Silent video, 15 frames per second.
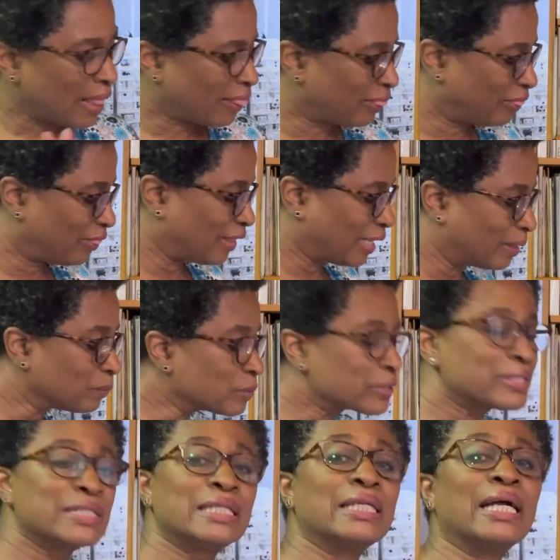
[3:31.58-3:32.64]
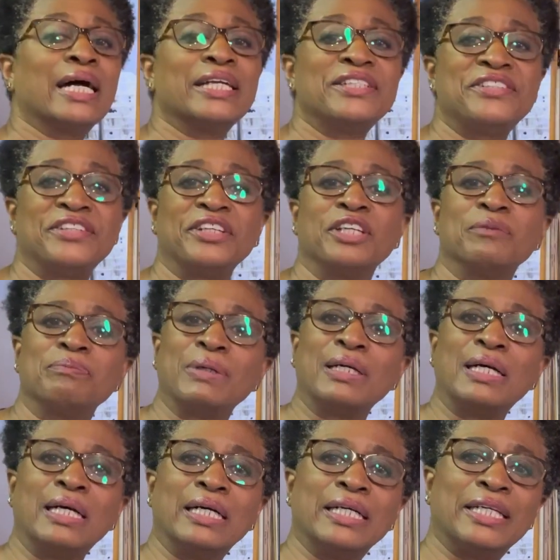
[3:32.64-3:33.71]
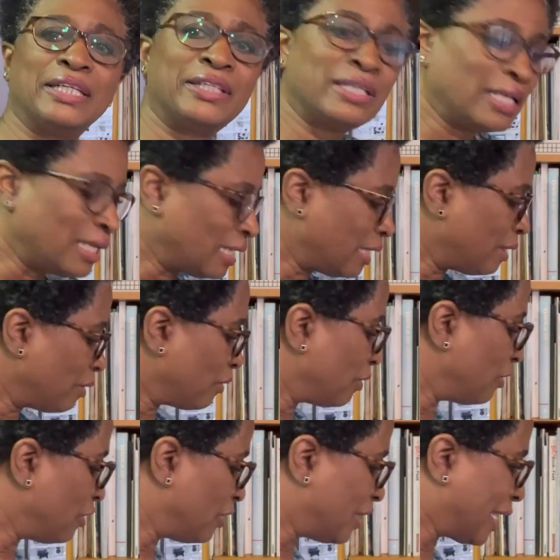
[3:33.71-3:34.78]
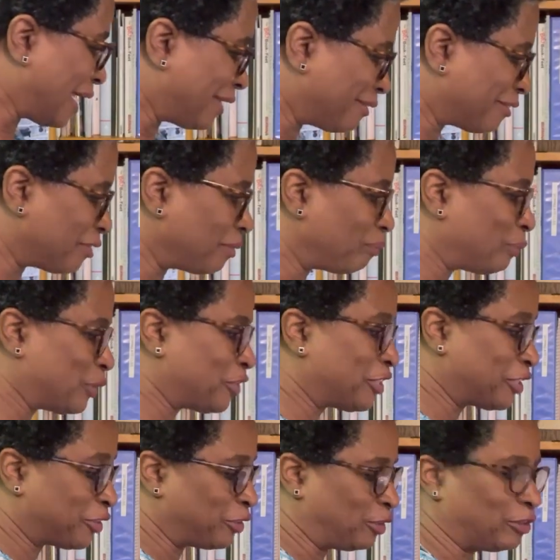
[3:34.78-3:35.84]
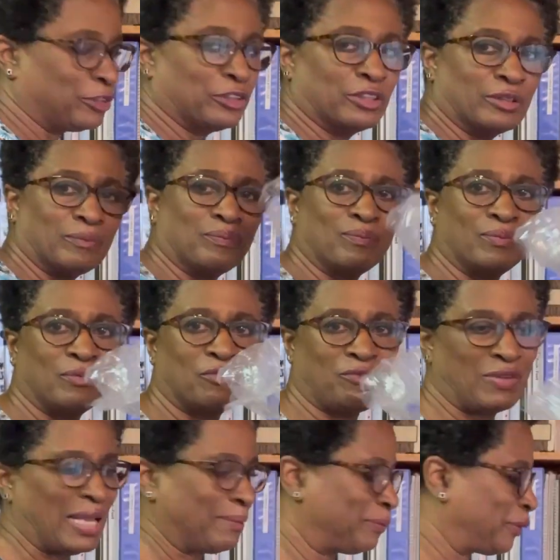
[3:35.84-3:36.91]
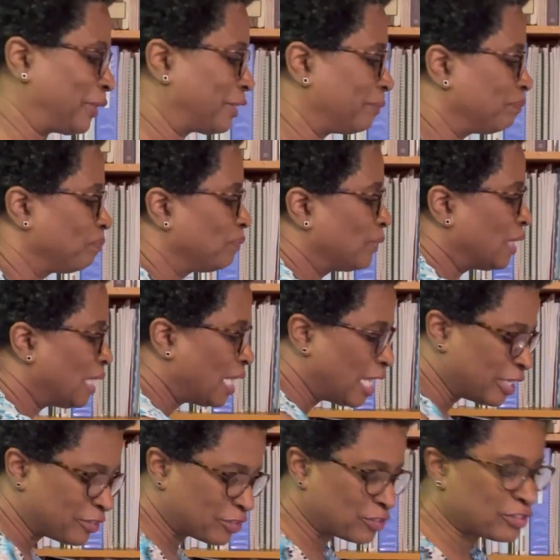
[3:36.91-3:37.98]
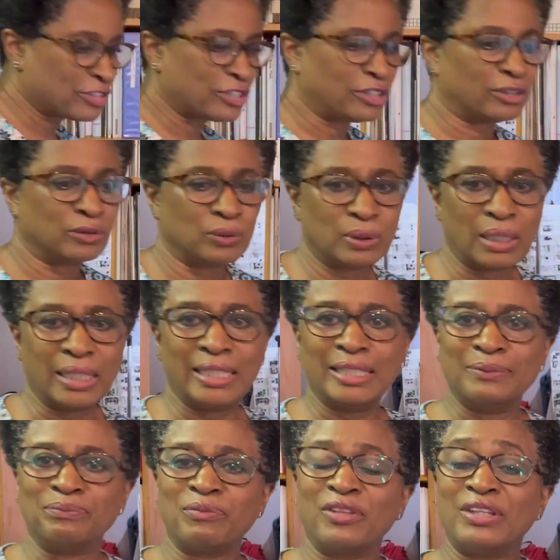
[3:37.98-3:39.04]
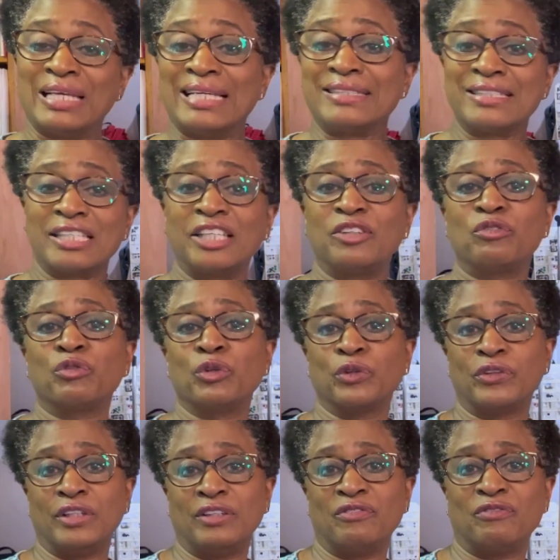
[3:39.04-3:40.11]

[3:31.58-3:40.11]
that was the idea behind that particular fabric. So um, that's it for the